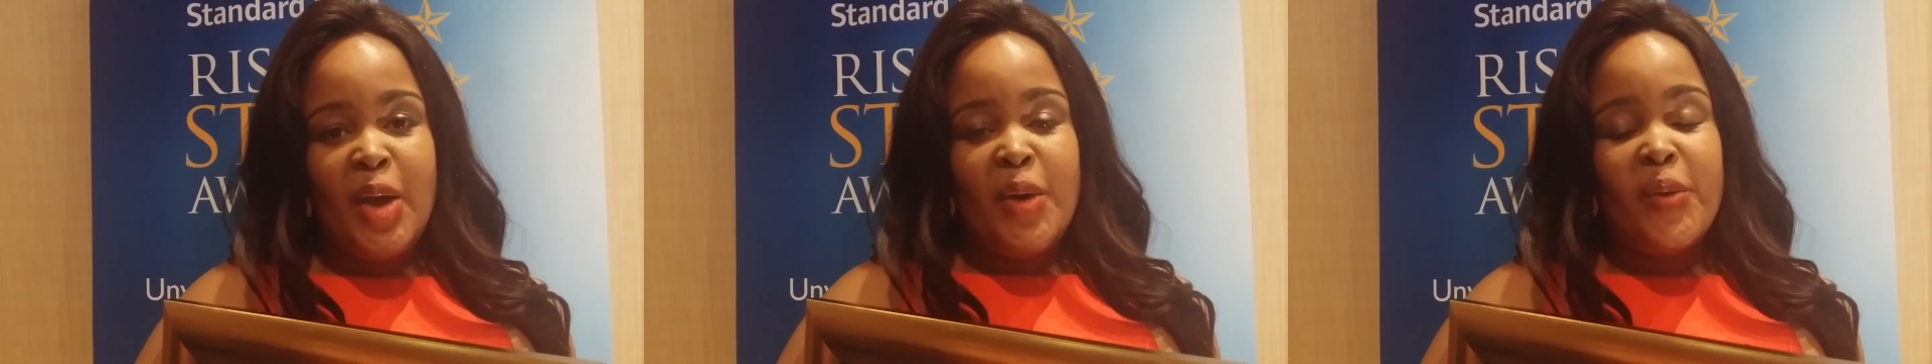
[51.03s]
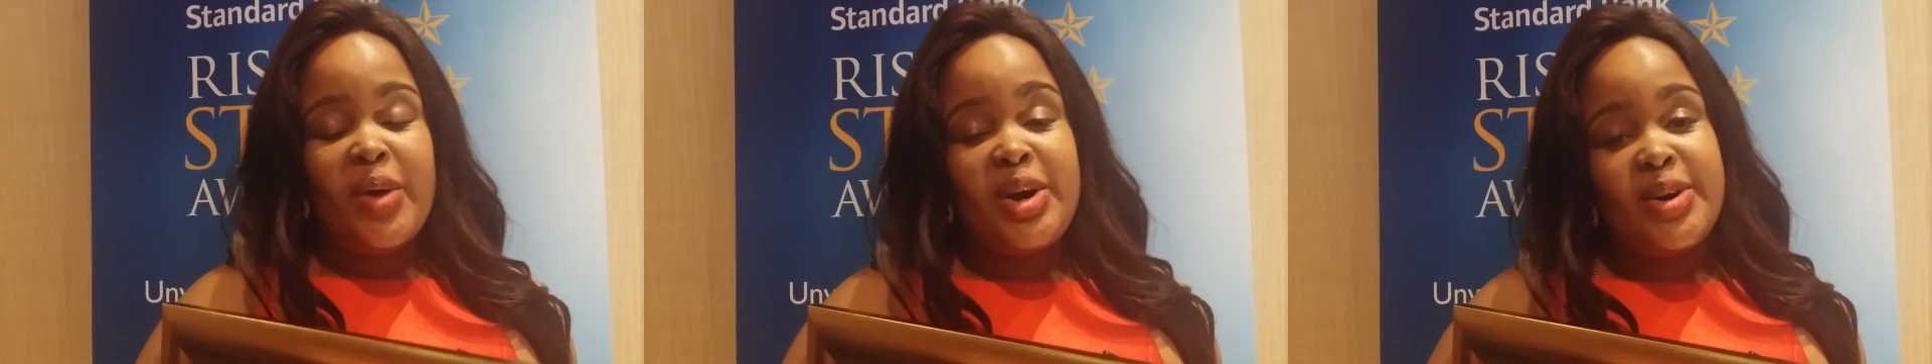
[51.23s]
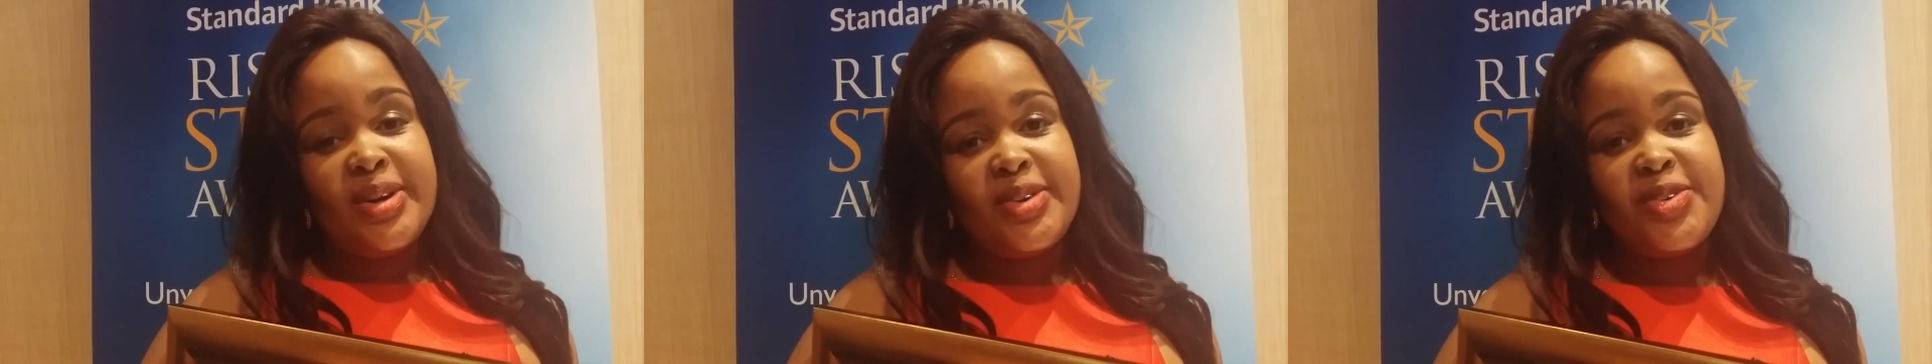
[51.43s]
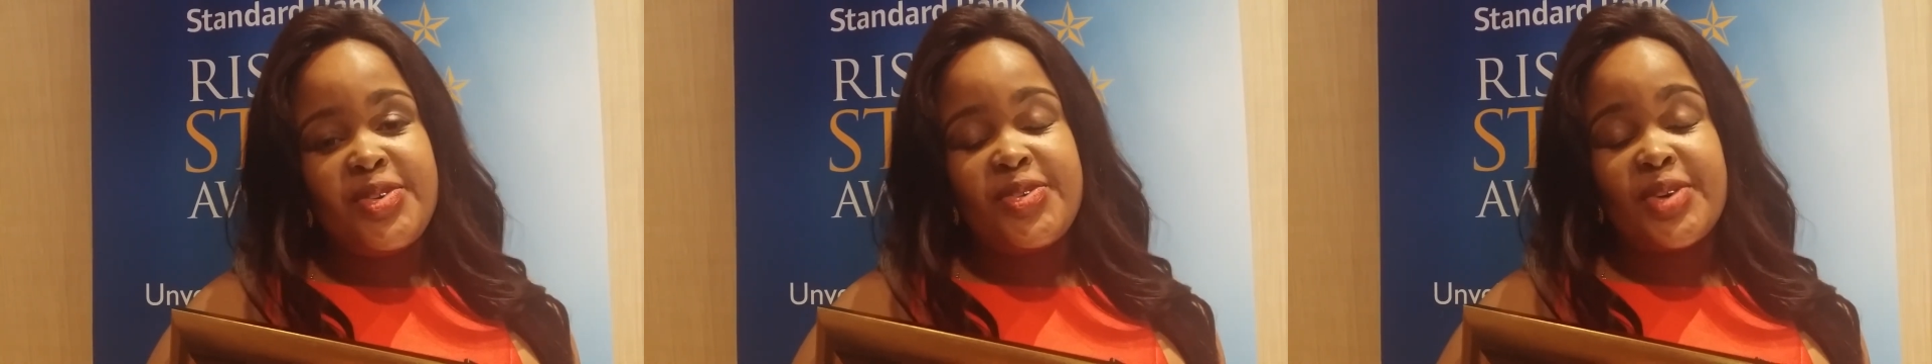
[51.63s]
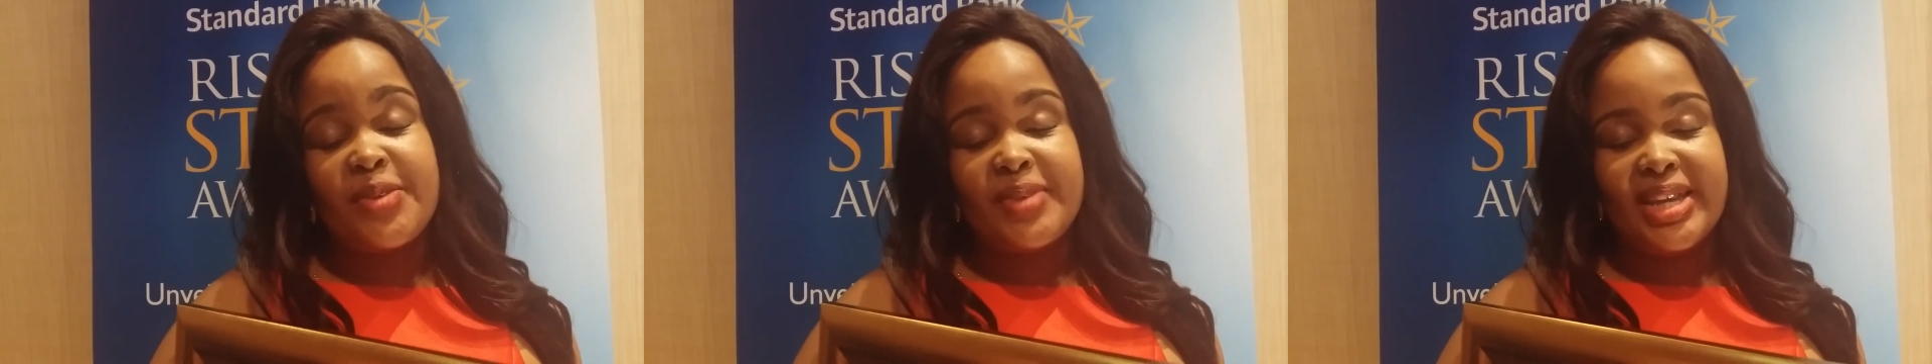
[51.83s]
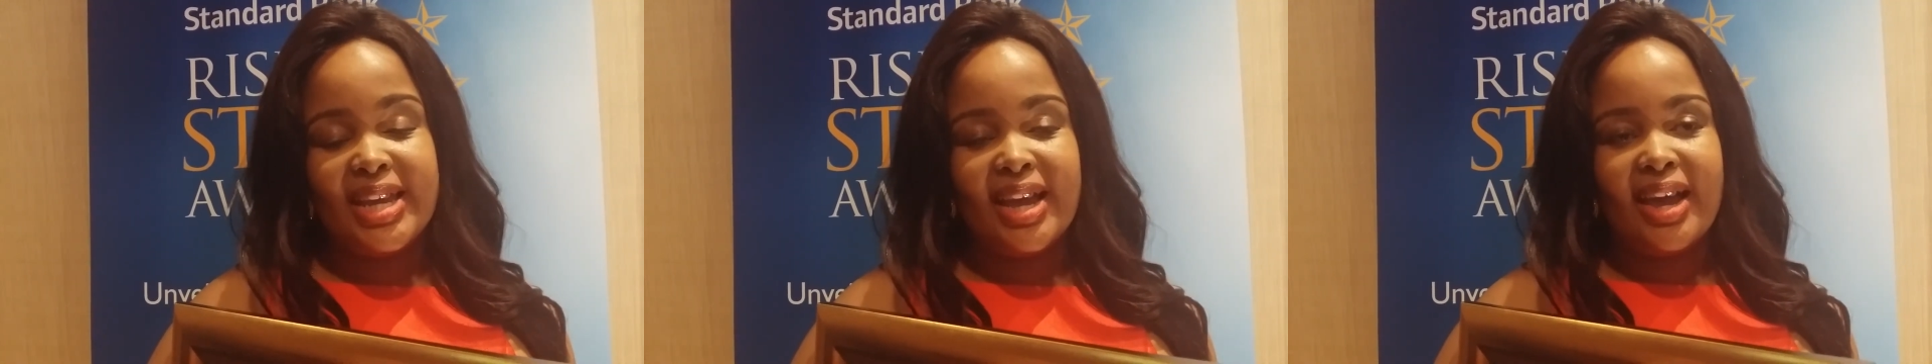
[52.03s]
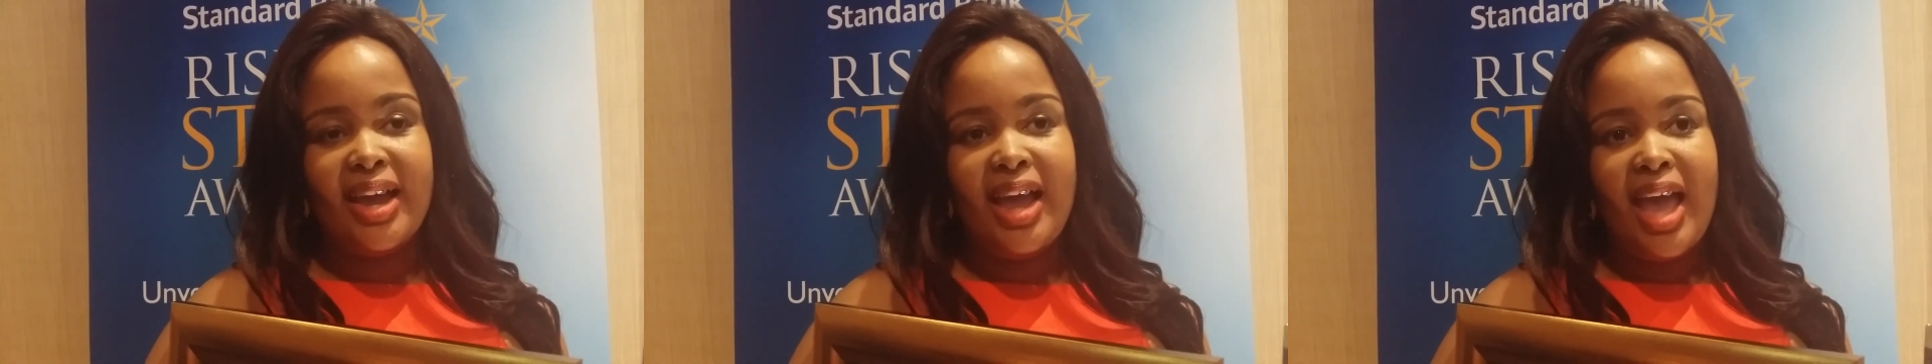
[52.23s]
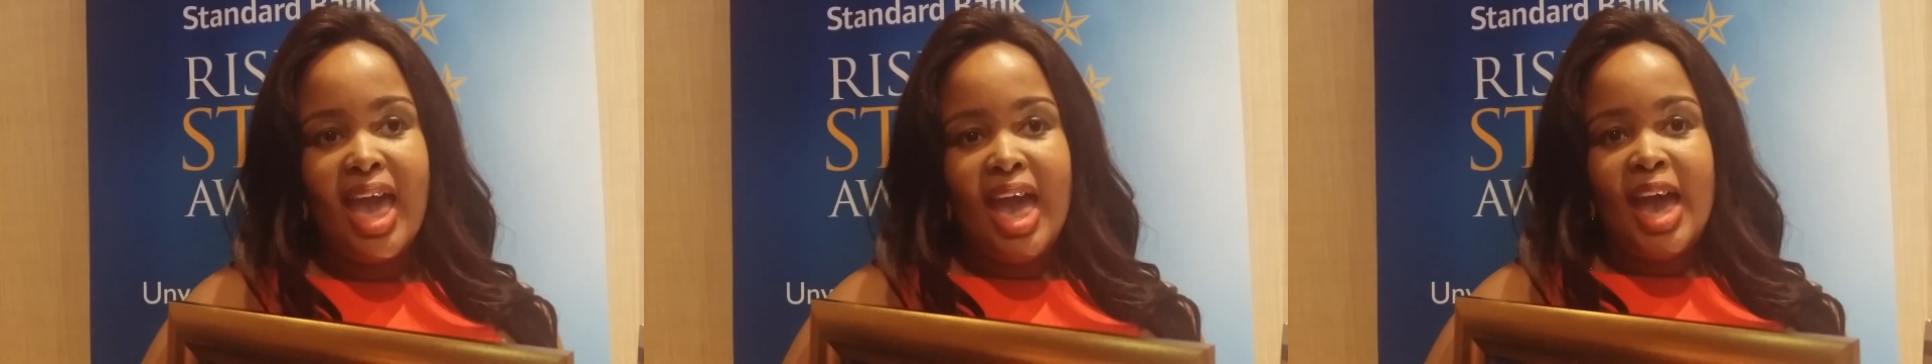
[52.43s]
Well, from here,
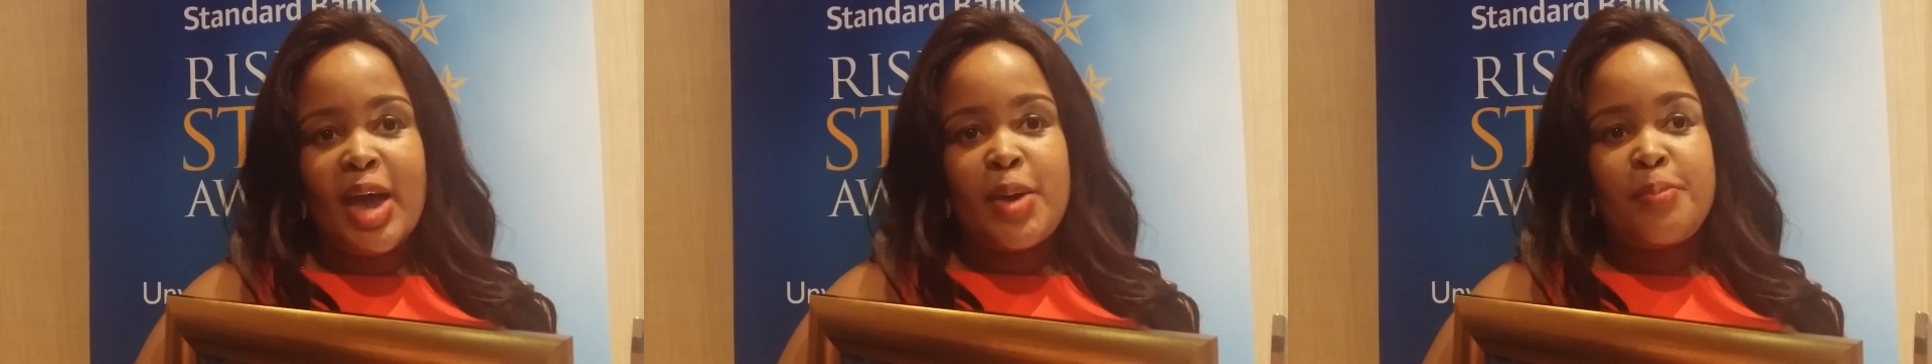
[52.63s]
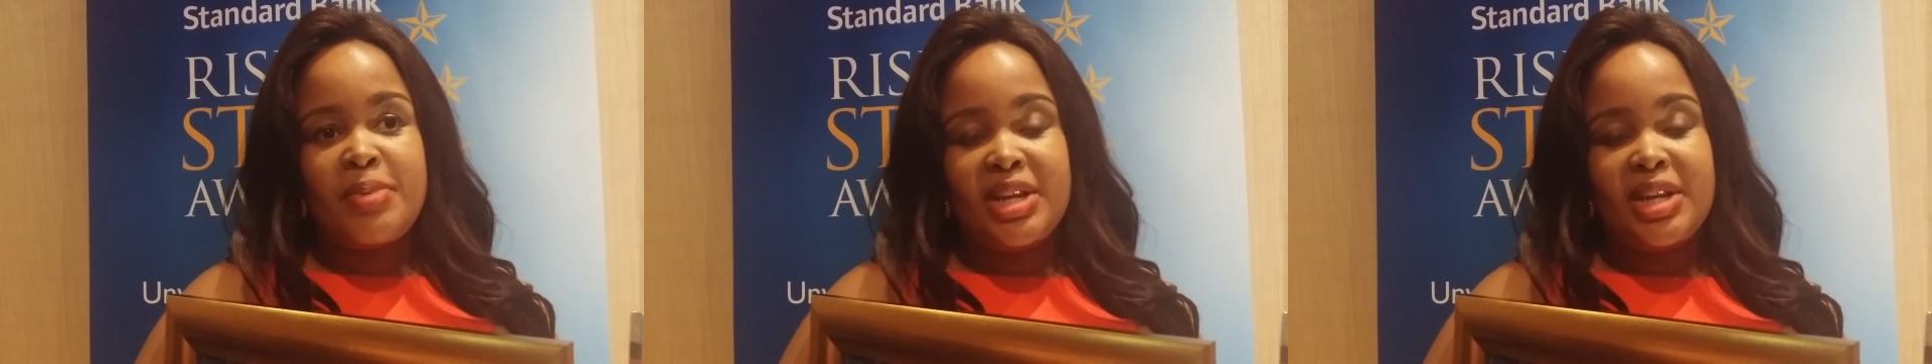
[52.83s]
I